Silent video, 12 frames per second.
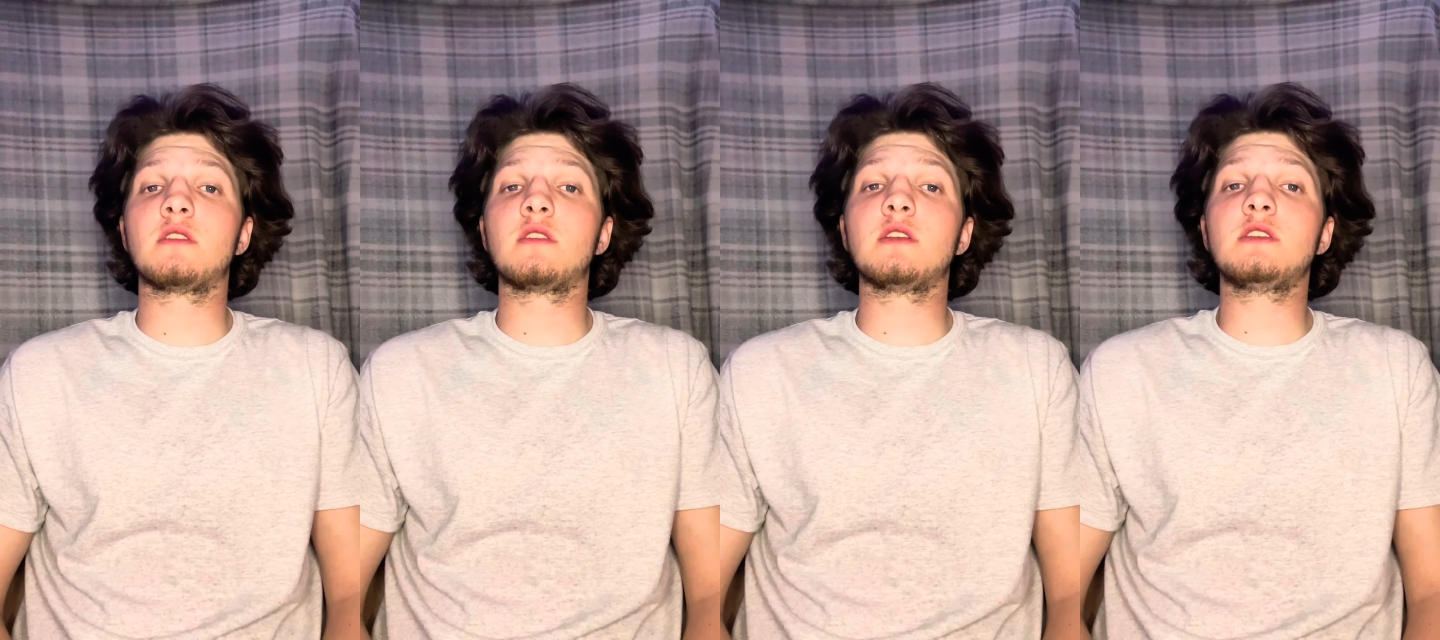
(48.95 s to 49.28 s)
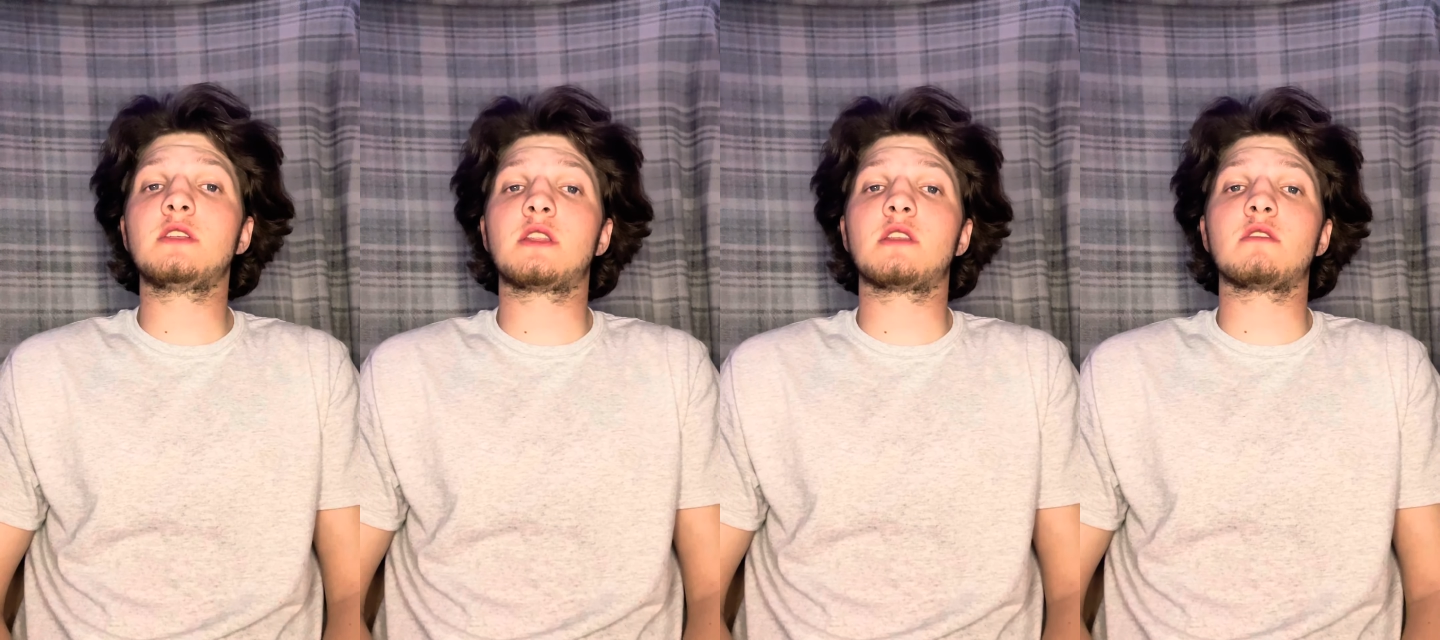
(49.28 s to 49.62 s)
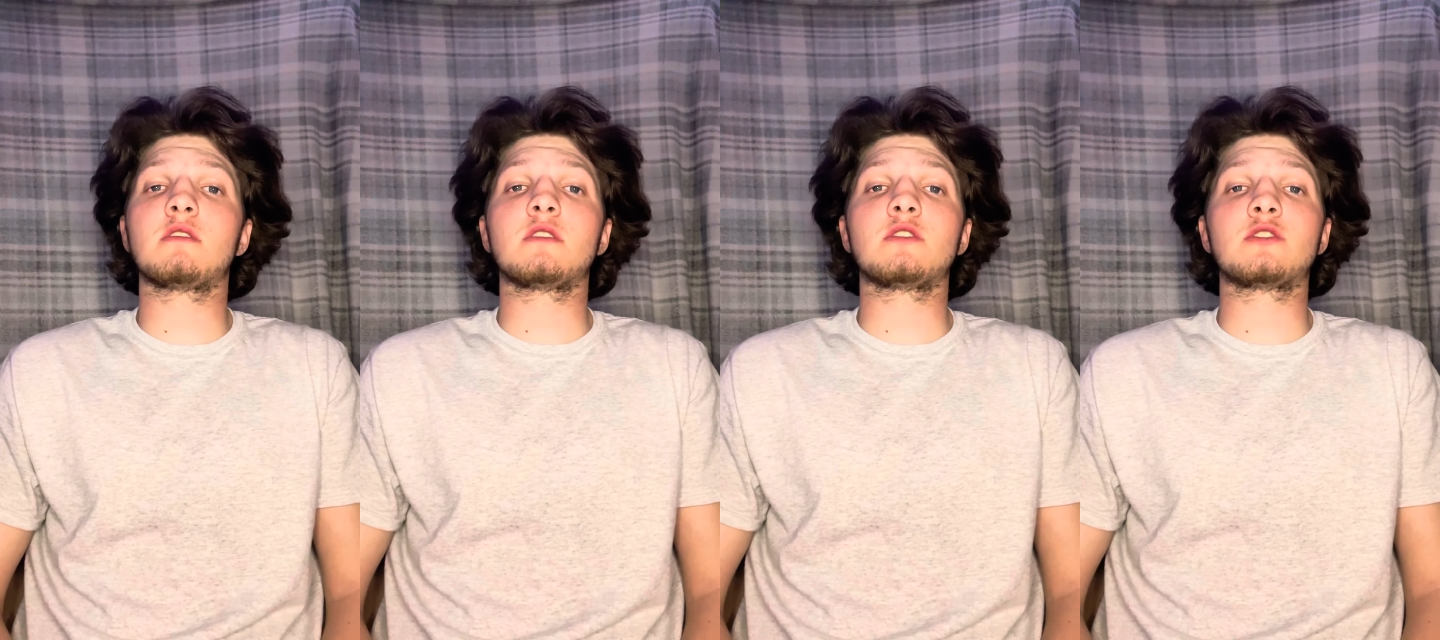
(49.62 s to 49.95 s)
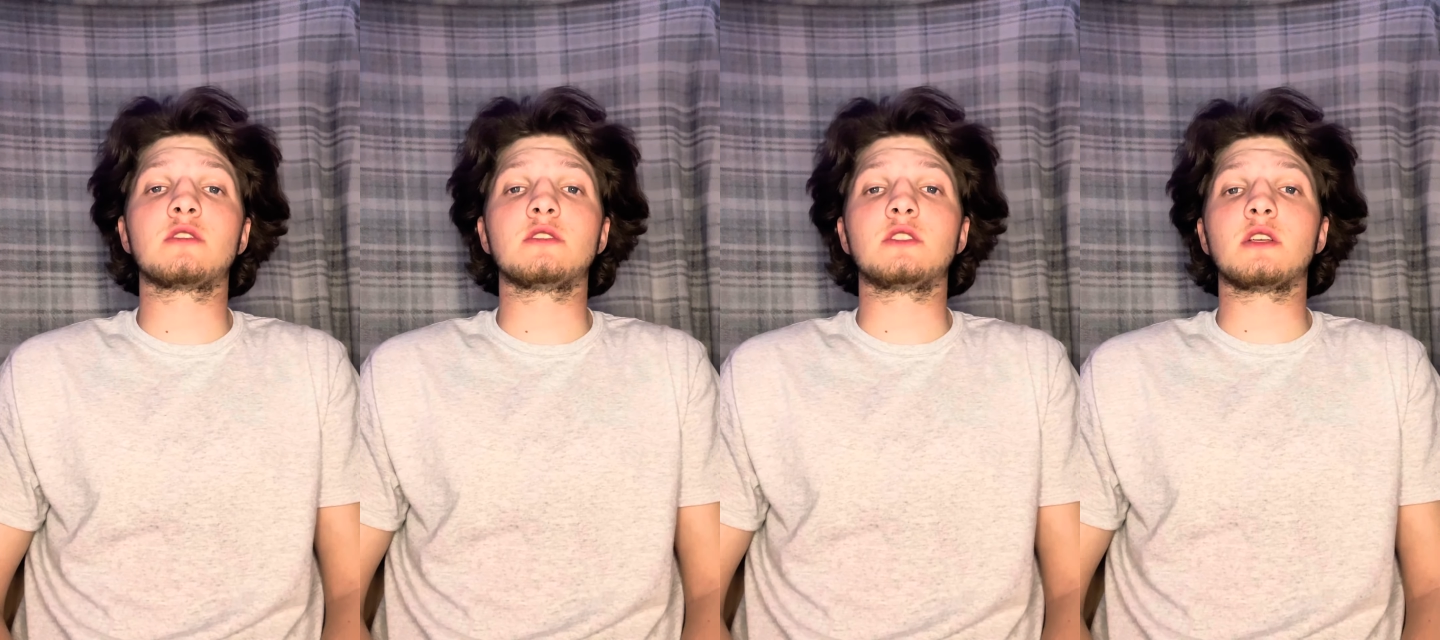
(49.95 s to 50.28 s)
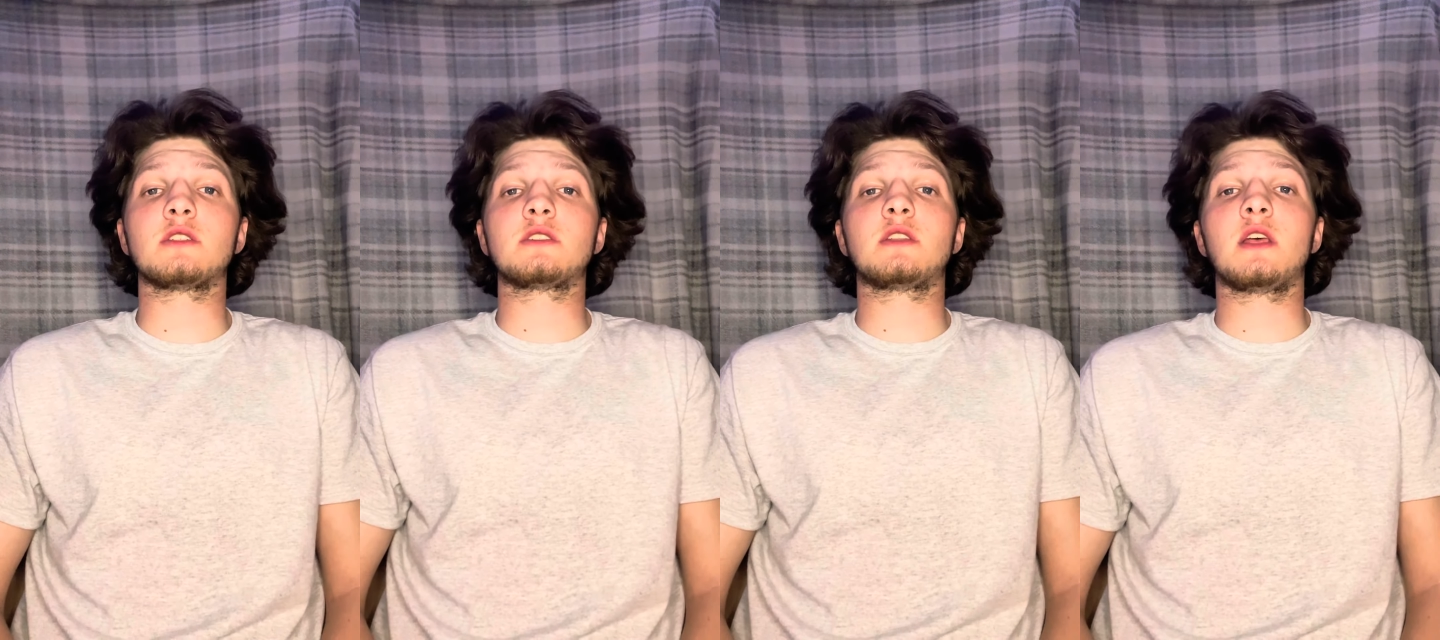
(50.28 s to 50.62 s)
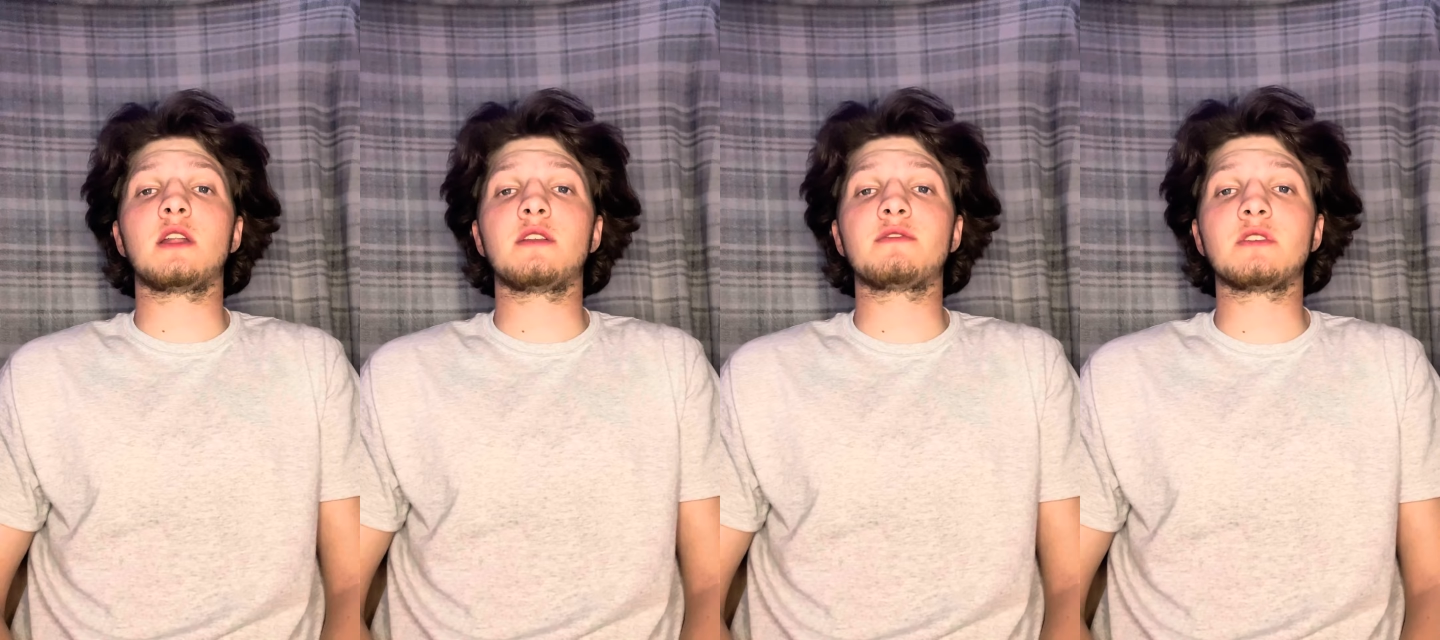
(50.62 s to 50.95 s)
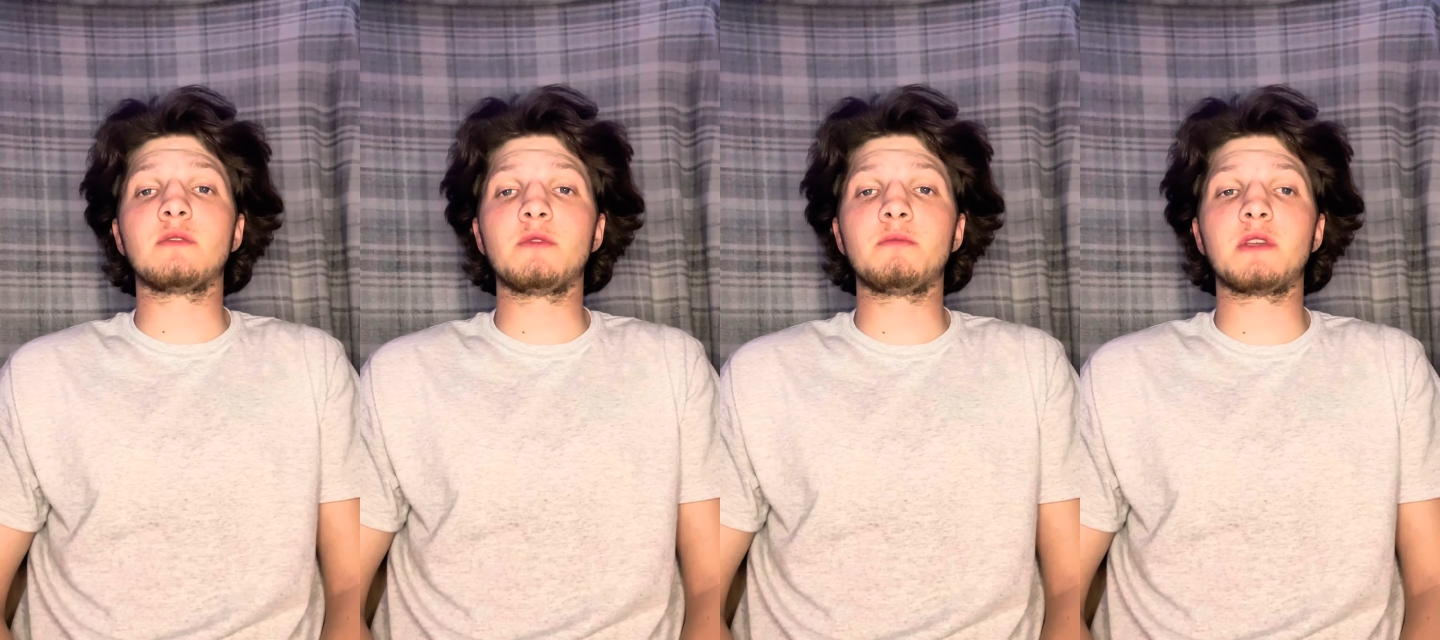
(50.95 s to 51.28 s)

This theory suggests that if someone